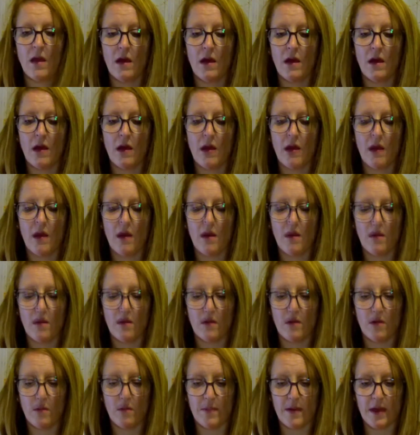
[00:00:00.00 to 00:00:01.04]
Now
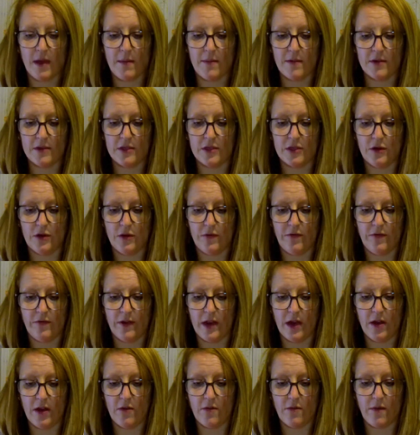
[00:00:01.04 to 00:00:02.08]
you'll be able to fit
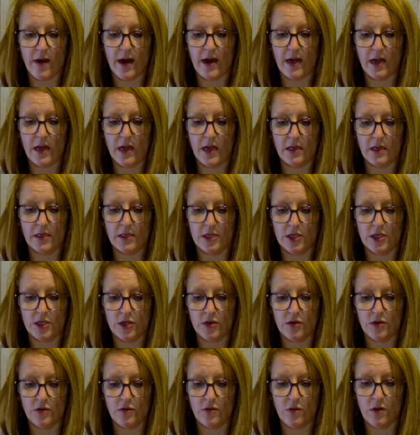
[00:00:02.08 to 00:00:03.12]
it right
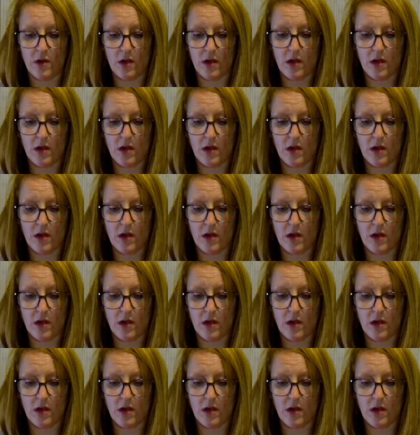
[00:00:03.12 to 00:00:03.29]
into